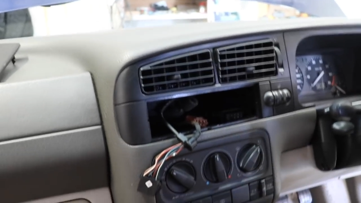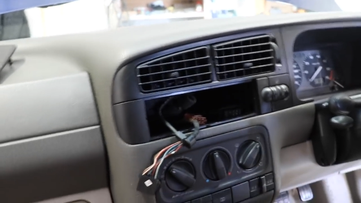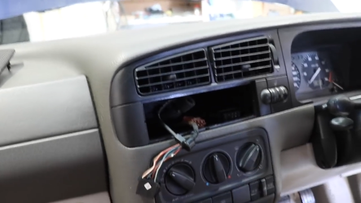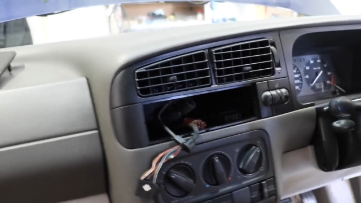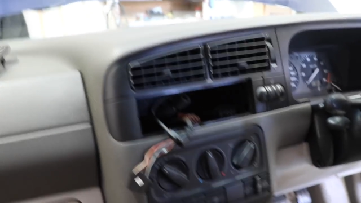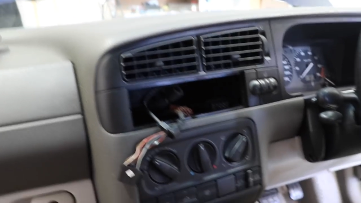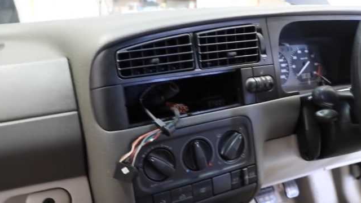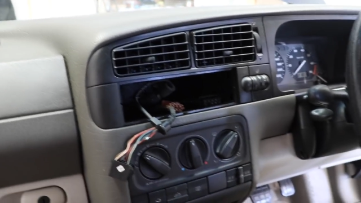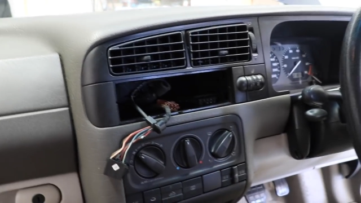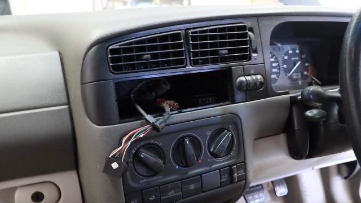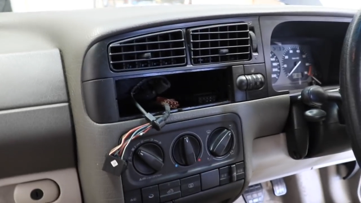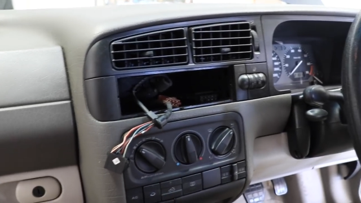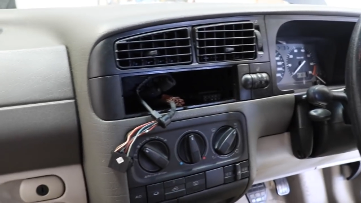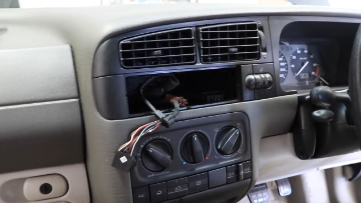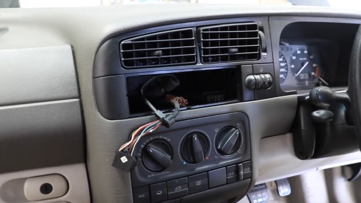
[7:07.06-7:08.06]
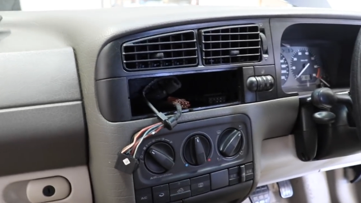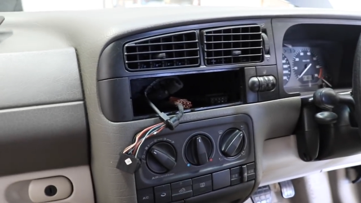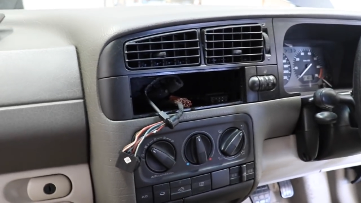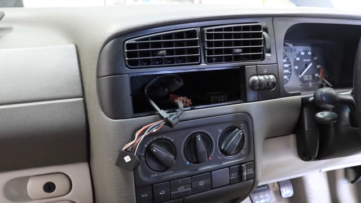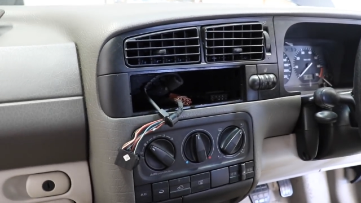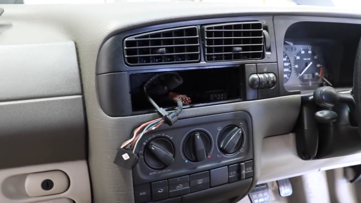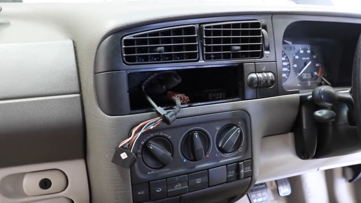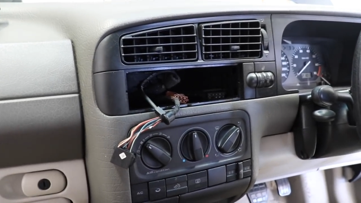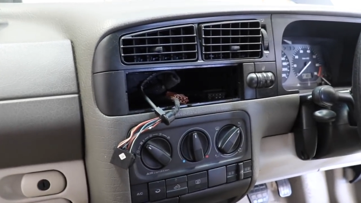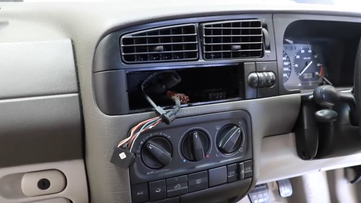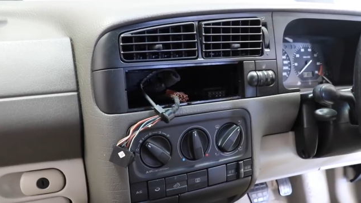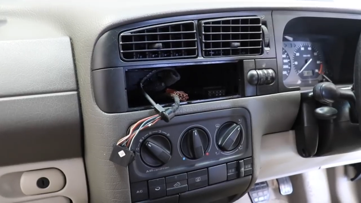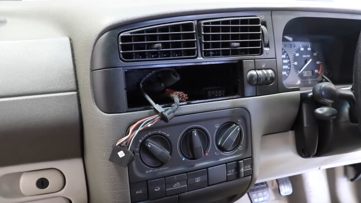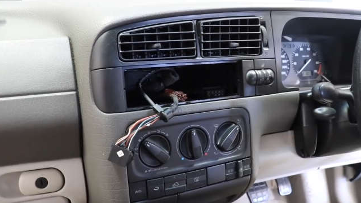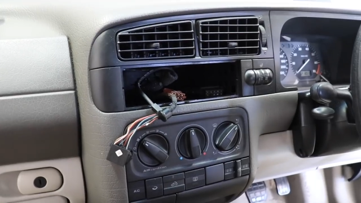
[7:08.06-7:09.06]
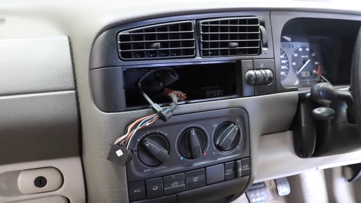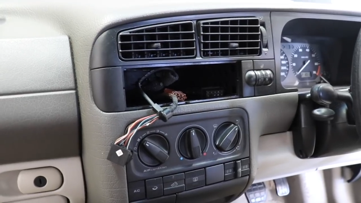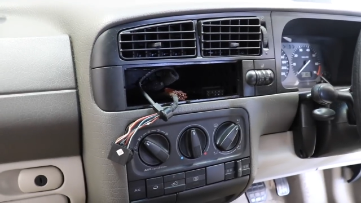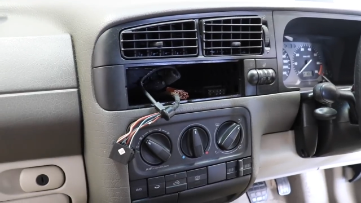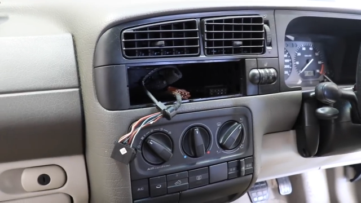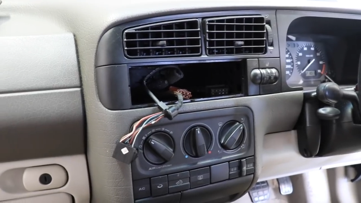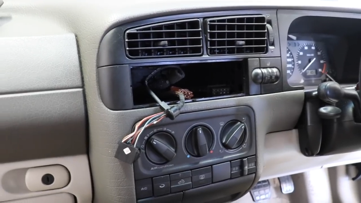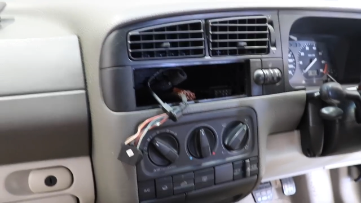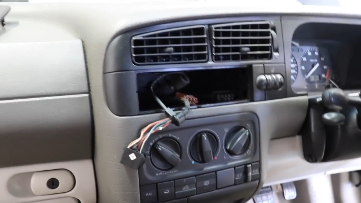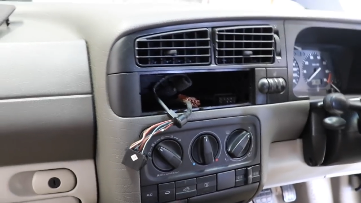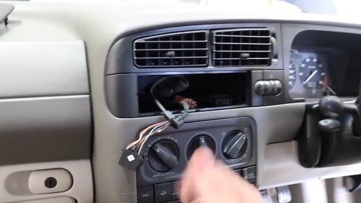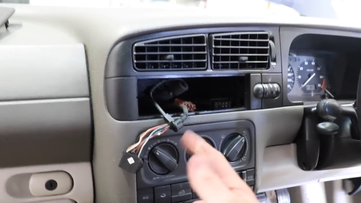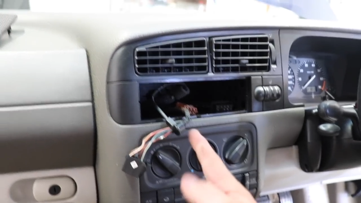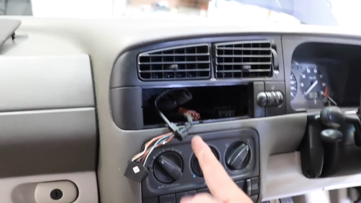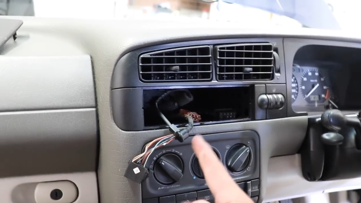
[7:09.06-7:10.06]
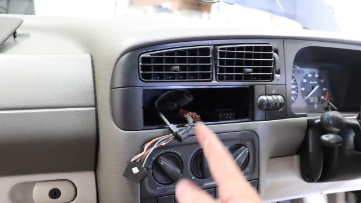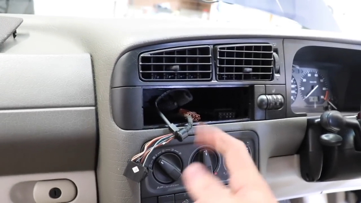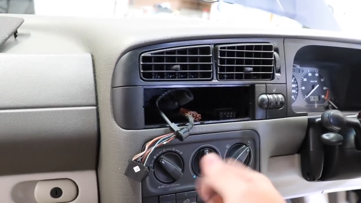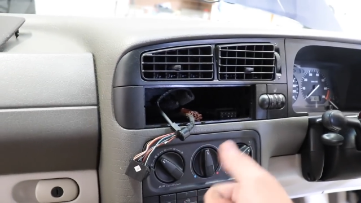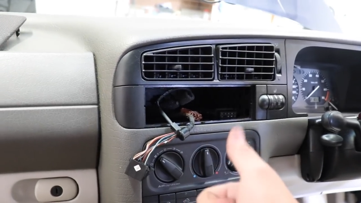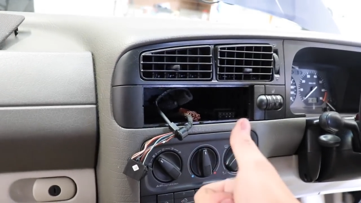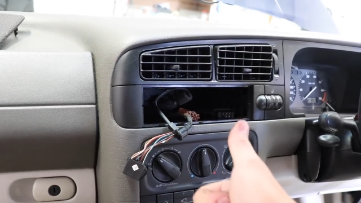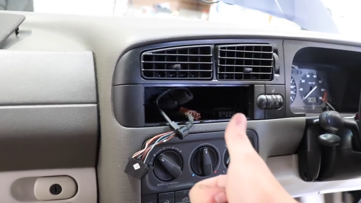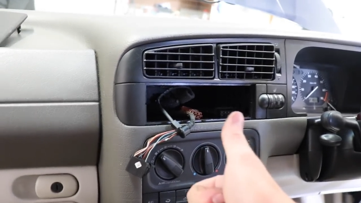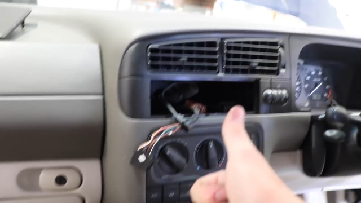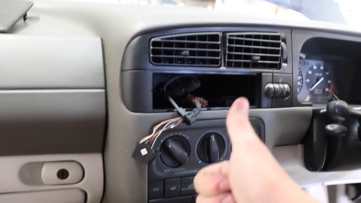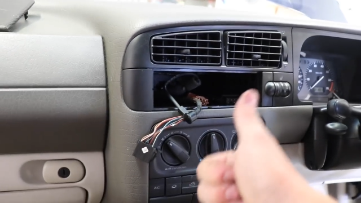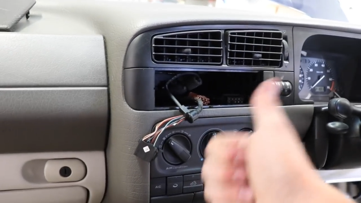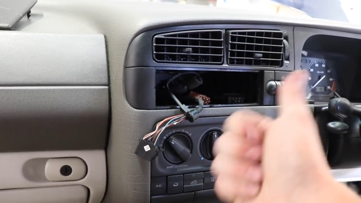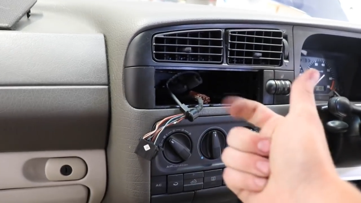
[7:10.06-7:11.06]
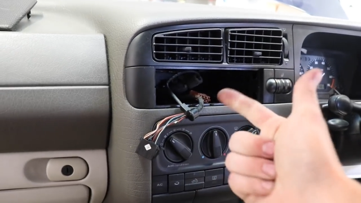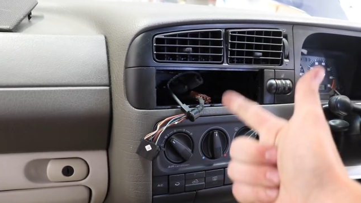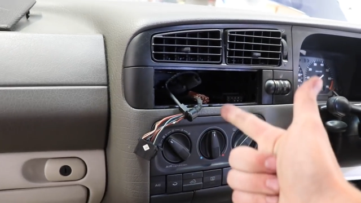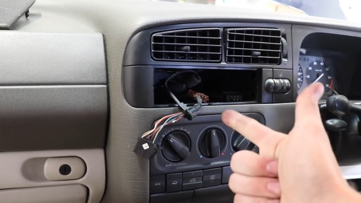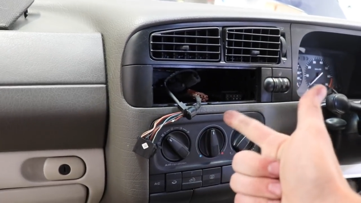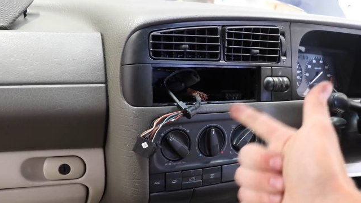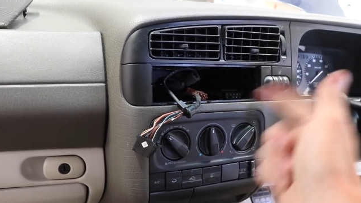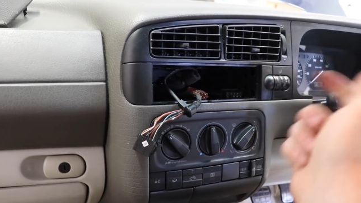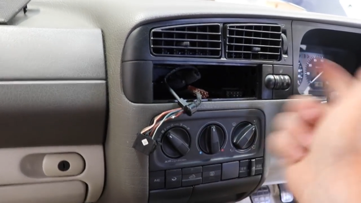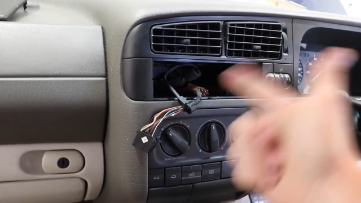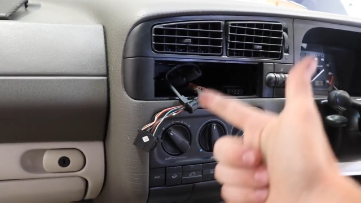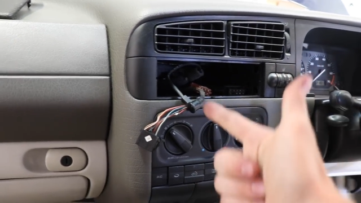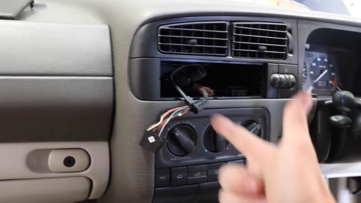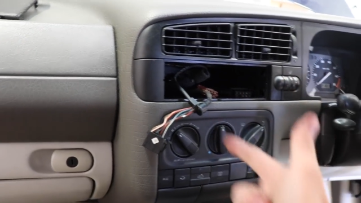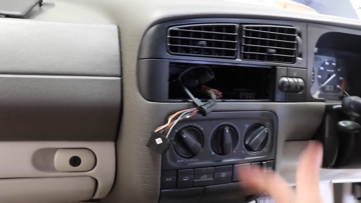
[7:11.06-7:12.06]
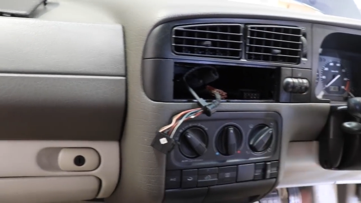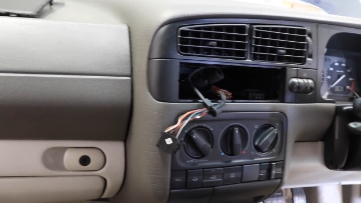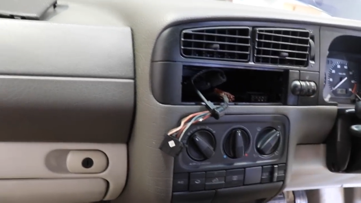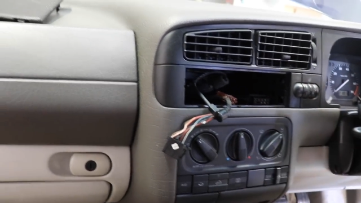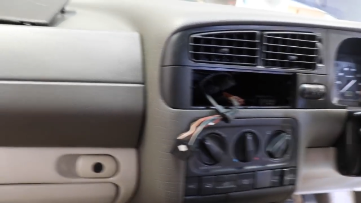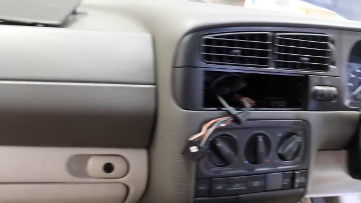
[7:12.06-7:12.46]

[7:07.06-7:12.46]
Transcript: (no speaker visible)